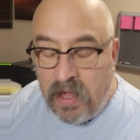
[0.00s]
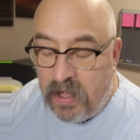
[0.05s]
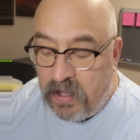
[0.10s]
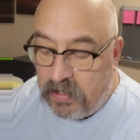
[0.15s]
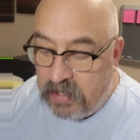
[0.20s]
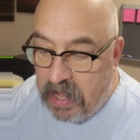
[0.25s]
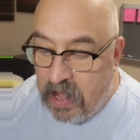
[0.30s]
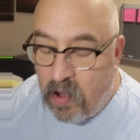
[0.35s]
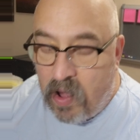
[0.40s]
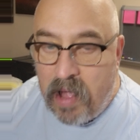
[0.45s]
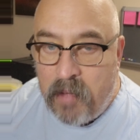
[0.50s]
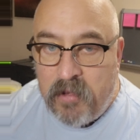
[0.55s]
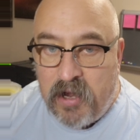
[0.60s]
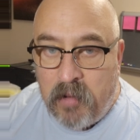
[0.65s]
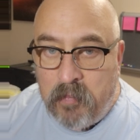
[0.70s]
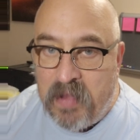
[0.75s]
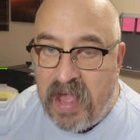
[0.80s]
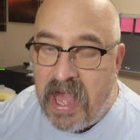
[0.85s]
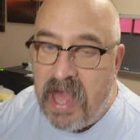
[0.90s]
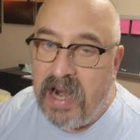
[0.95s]
Now I'm in a
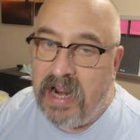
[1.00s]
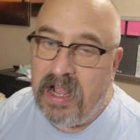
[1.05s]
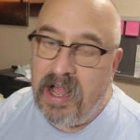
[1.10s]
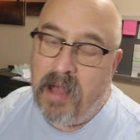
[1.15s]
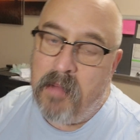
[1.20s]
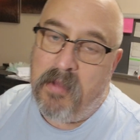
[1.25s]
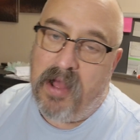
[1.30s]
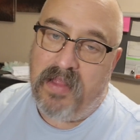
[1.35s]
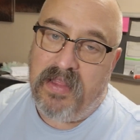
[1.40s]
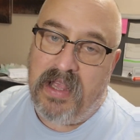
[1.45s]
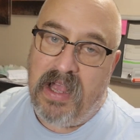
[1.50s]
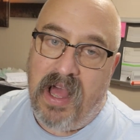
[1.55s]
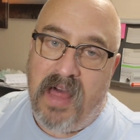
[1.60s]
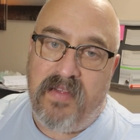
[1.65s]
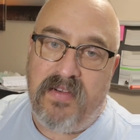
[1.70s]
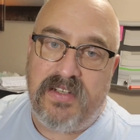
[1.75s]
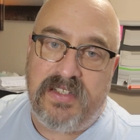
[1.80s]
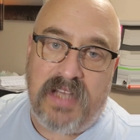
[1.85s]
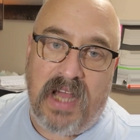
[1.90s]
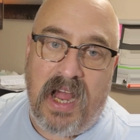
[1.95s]
panic. I'm on the
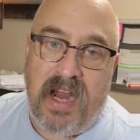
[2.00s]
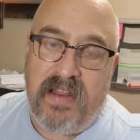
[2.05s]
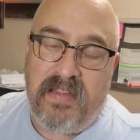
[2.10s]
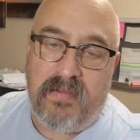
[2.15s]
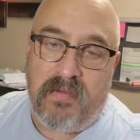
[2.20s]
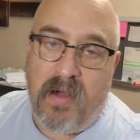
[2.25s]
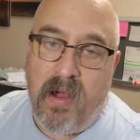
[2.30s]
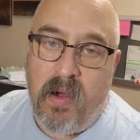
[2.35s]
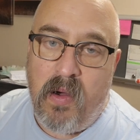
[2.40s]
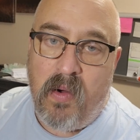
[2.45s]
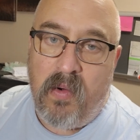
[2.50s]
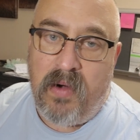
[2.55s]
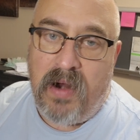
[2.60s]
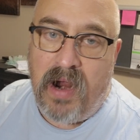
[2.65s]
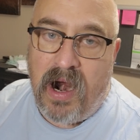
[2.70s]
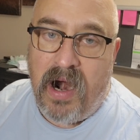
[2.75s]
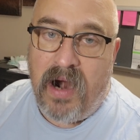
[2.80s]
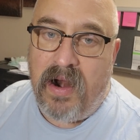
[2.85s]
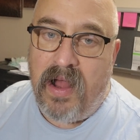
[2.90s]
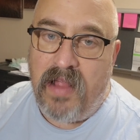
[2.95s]
other side of the road,
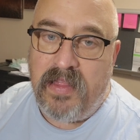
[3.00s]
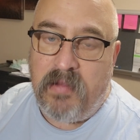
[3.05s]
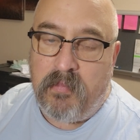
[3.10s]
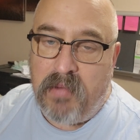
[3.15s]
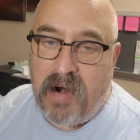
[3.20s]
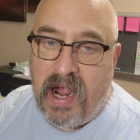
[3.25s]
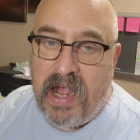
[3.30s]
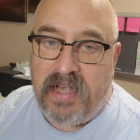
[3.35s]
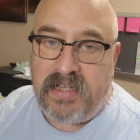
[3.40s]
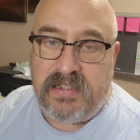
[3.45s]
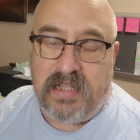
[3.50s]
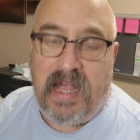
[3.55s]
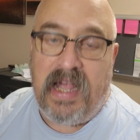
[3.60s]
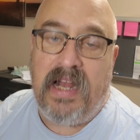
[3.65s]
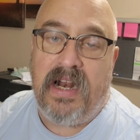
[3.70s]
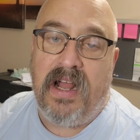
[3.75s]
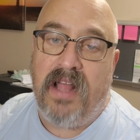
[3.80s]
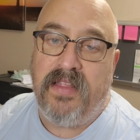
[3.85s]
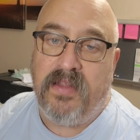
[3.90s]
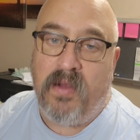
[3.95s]
hard on the brakes, laying
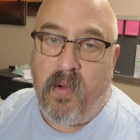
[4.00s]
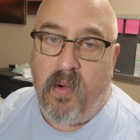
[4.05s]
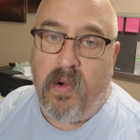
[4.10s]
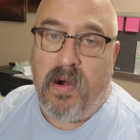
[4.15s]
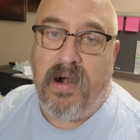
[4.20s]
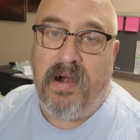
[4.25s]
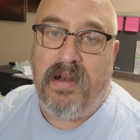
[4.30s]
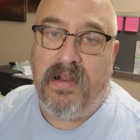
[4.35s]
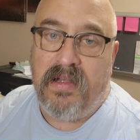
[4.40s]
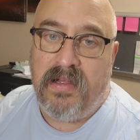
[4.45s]
on the horn.